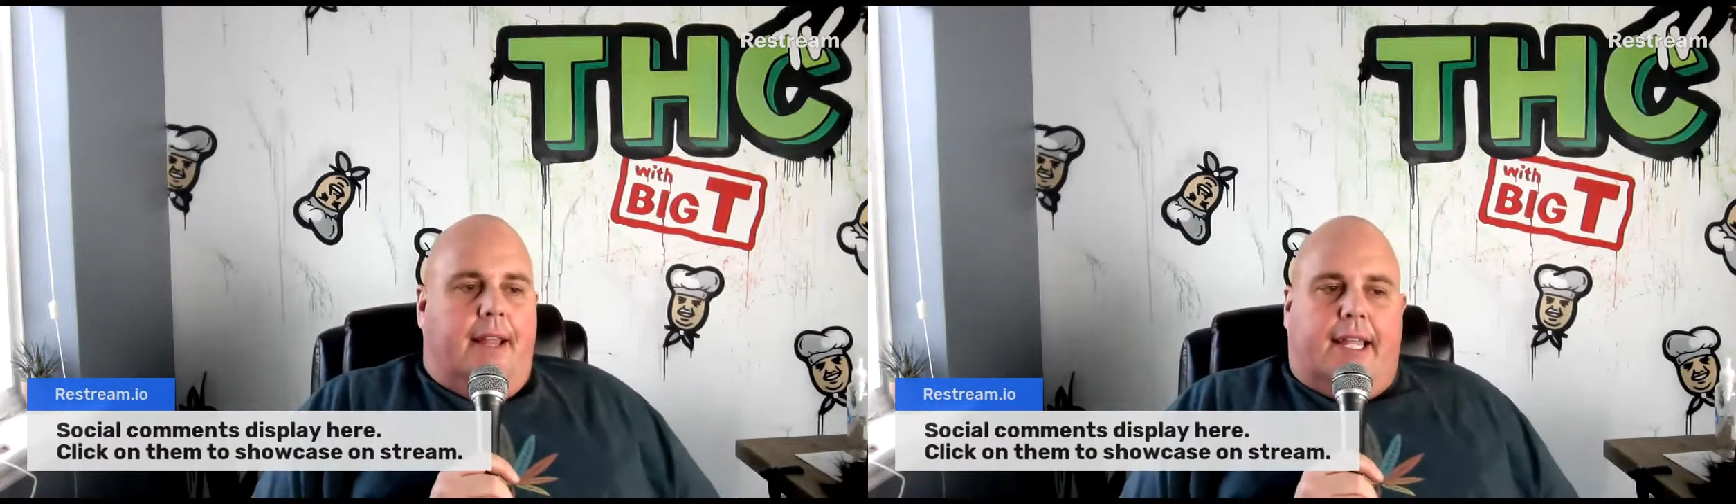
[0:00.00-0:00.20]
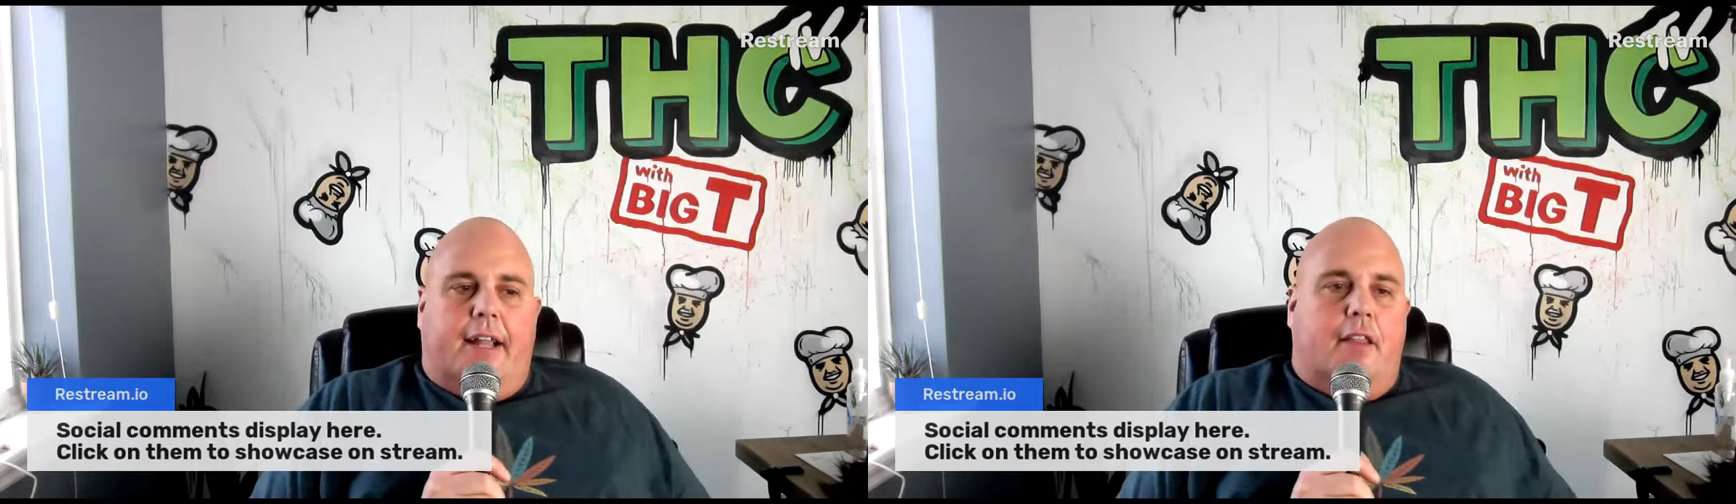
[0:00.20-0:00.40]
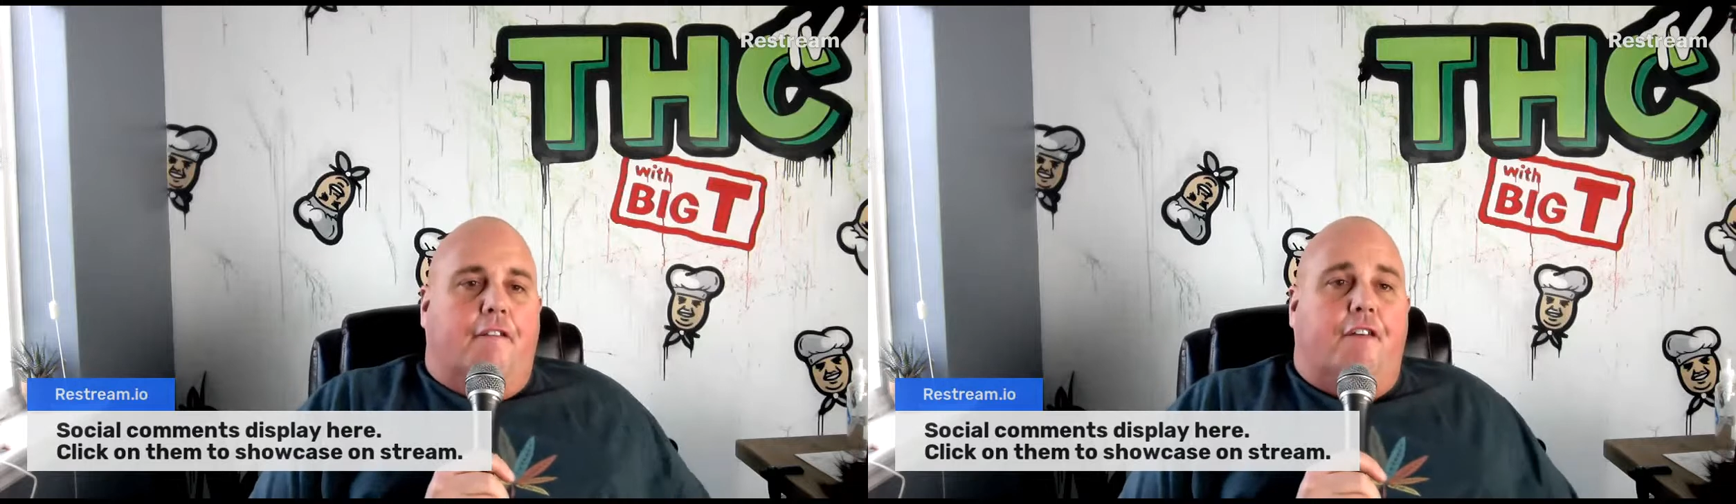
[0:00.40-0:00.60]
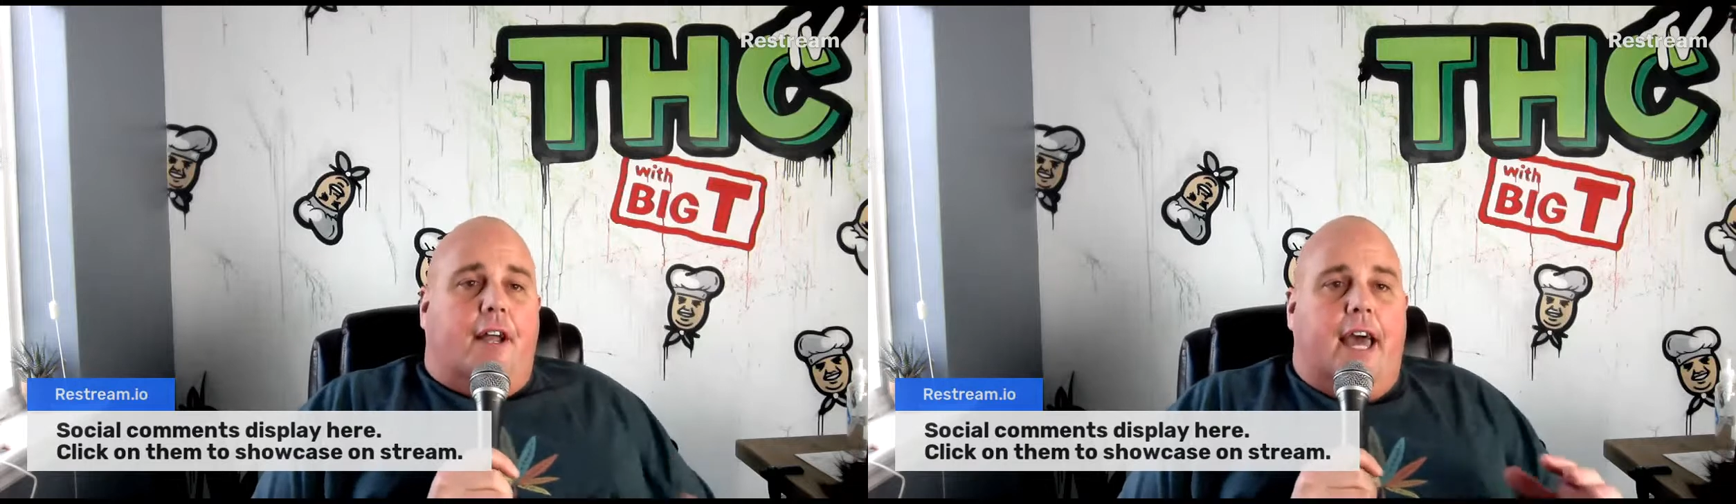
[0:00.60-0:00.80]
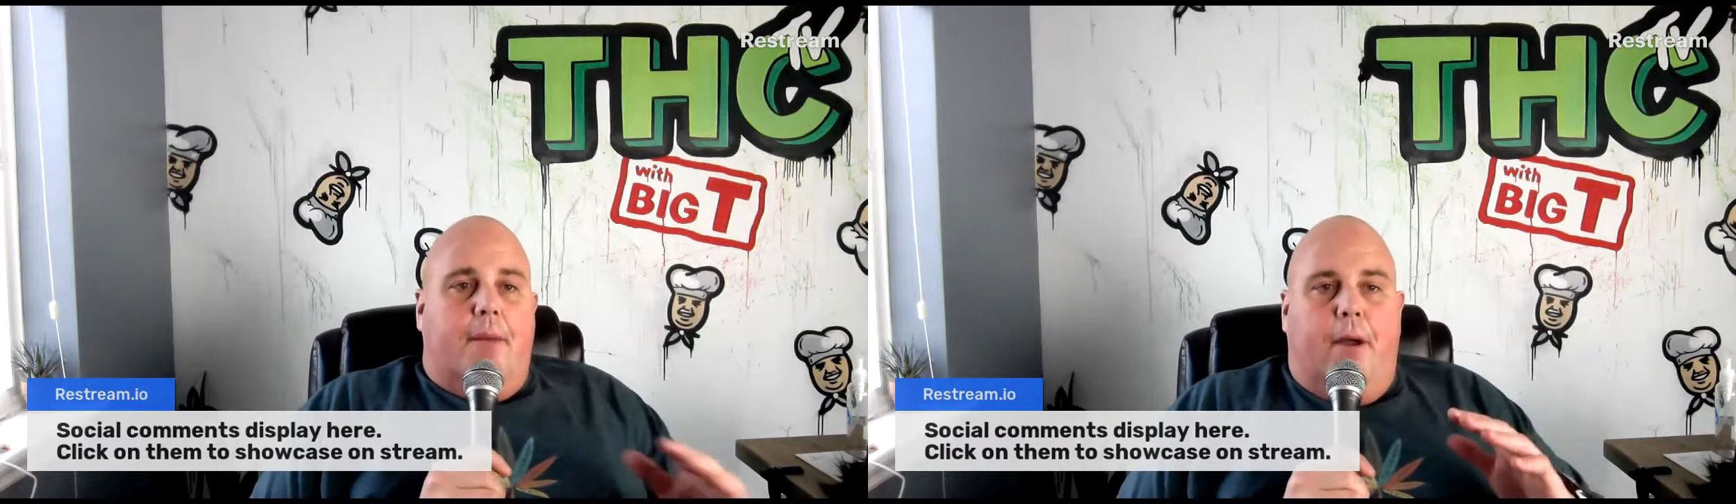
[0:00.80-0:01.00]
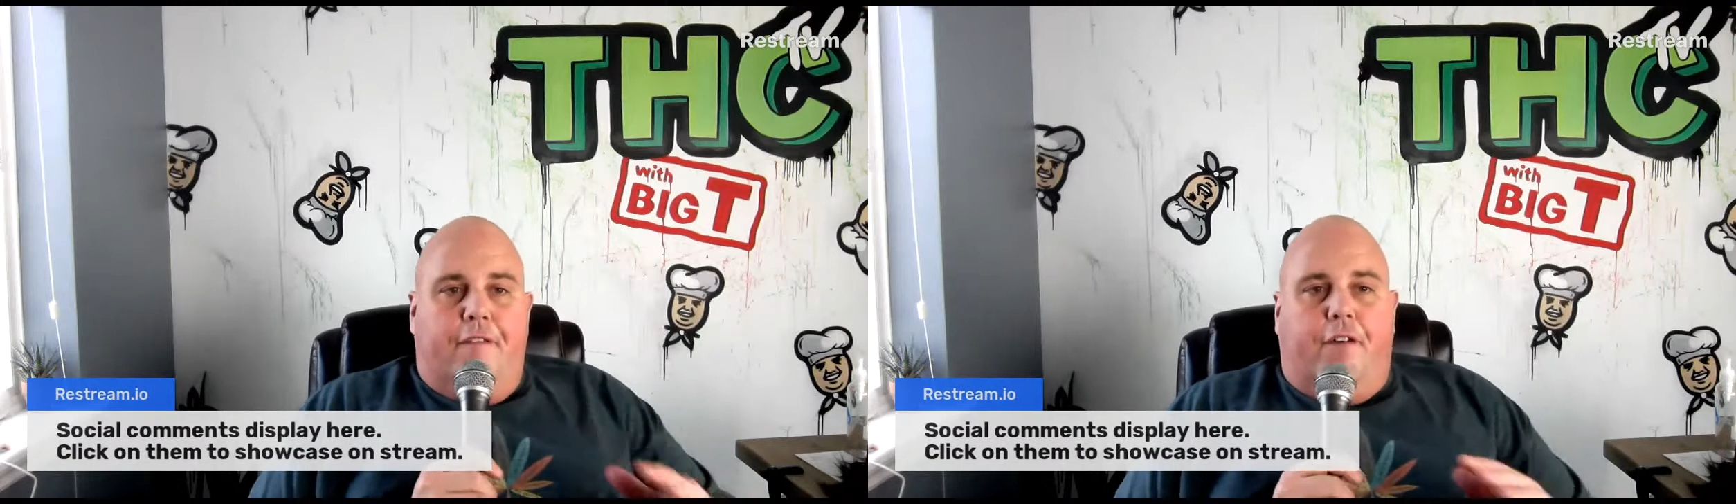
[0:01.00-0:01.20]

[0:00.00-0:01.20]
Like, get the fuck out of my